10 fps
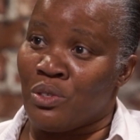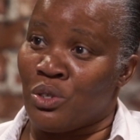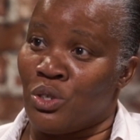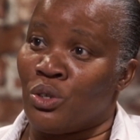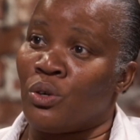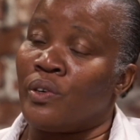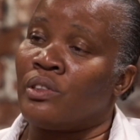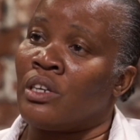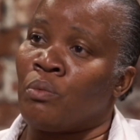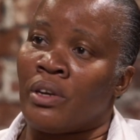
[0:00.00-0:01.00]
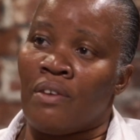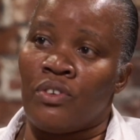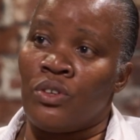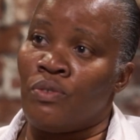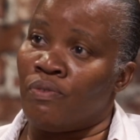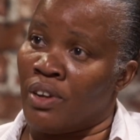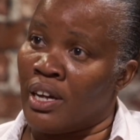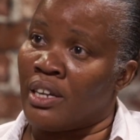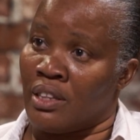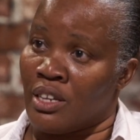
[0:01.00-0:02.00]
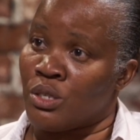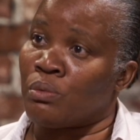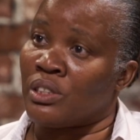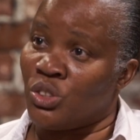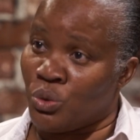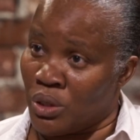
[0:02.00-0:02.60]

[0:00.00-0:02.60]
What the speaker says: So you go out there and whatever you find, that's what you